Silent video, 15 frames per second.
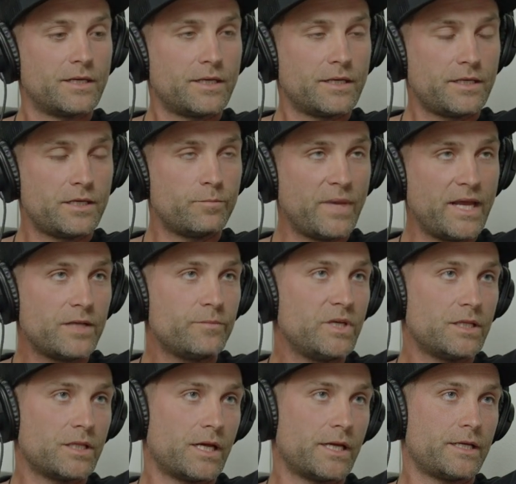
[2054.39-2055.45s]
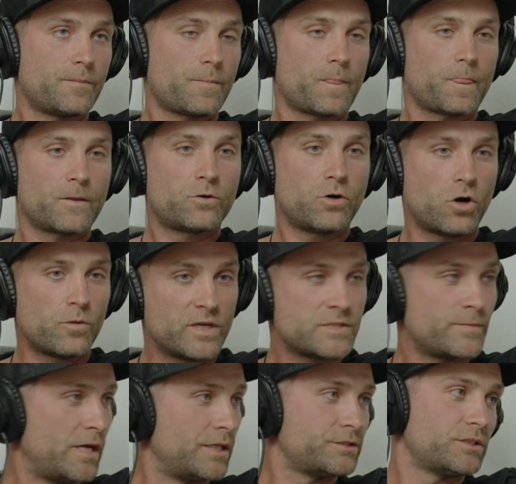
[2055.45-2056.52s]
He made me like call my
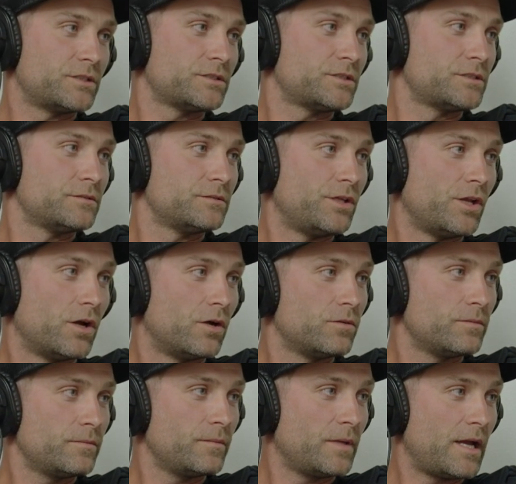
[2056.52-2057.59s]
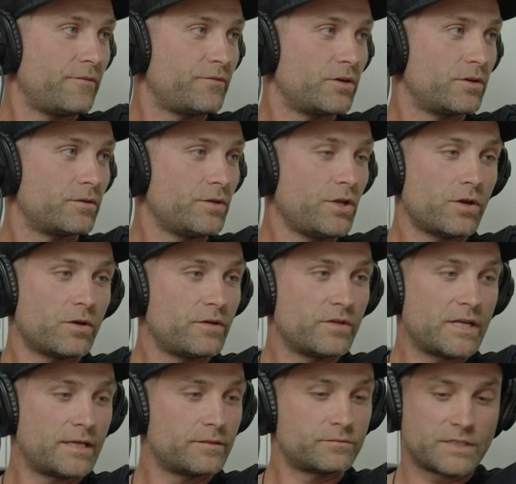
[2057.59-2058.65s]
sponsors, after even
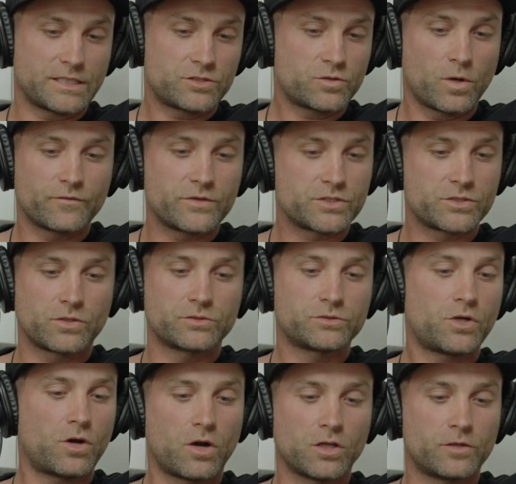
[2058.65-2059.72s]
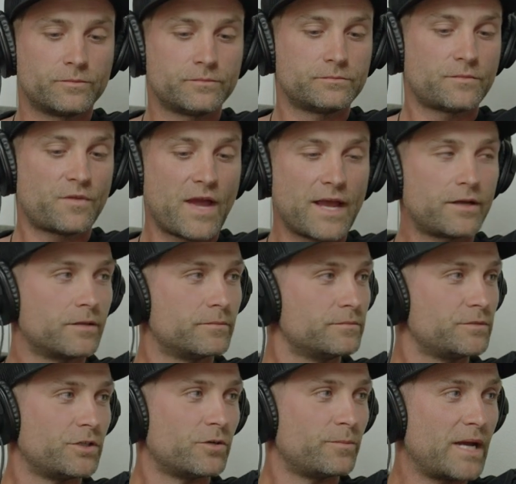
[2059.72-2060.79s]
at like 12 years old, call them, thank them,
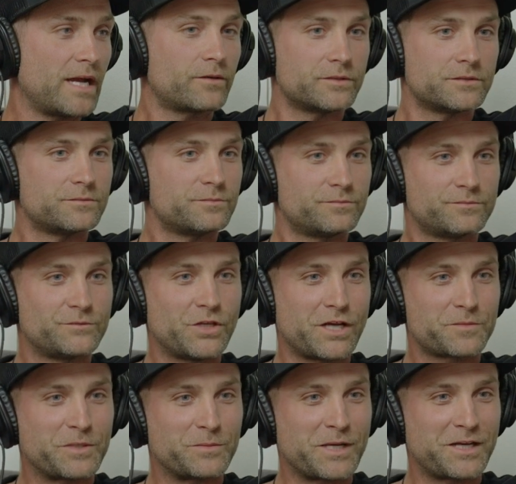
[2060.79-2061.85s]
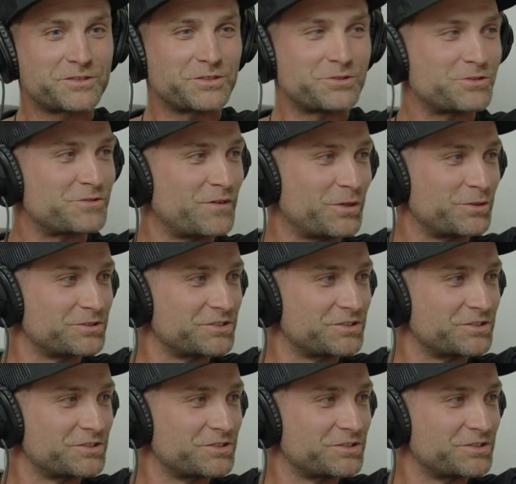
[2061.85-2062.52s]
back when people actually use phones.